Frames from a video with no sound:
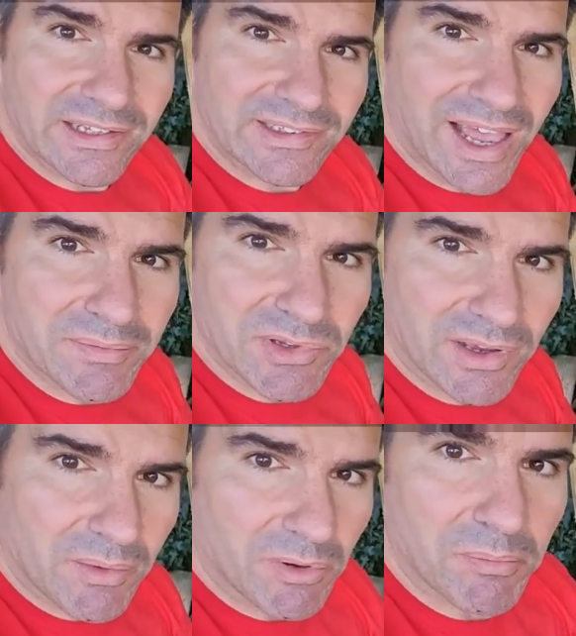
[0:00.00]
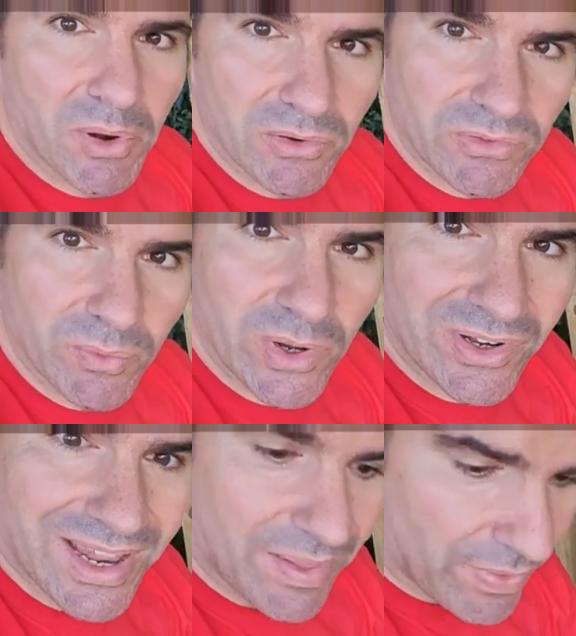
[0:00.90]
the same, so a couple of blocks of wood
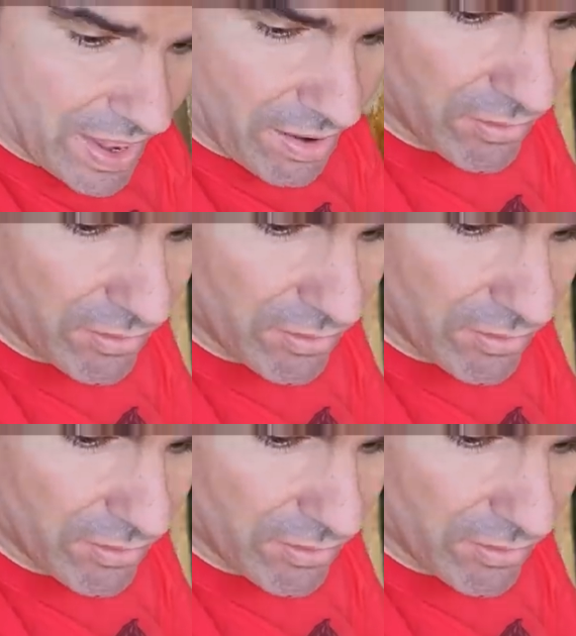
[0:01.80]
down there